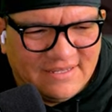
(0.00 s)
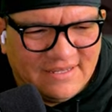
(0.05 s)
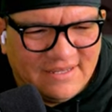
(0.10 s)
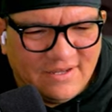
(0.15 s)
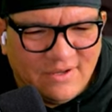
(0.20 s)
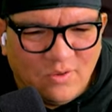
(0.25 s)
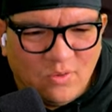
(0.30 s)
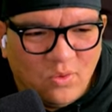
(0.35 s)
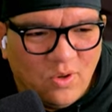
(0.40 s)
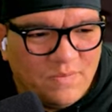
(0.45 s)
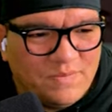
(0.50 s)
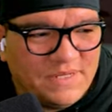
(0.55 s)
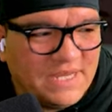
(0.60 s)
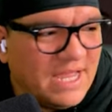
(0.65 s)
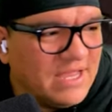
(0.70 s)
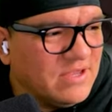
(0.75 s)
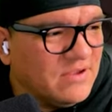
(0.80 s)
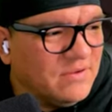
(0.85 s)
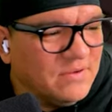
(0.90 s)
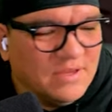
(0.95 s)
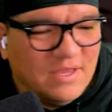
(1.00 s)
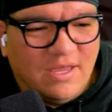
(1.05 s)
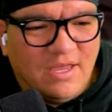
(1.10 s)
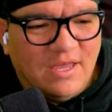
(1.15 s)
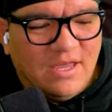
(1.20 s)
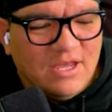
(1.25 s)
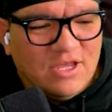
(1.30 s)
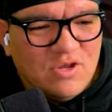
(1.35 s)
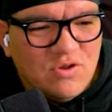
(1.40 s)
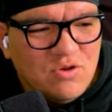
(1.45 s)
Wimped out?
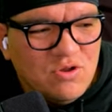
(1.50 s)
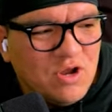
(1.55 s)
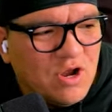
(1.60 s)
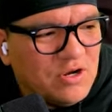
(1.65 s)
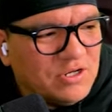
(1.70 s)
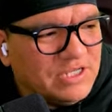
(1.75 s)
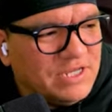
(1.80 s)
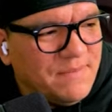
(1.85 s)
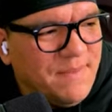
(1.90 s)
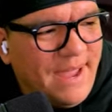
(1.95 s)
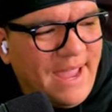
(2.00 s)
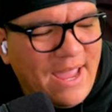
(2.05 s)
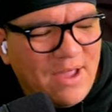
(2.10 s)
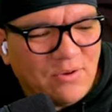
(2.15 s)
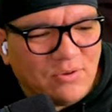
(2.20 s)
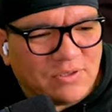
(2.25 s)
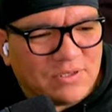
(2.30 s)
You narked him out.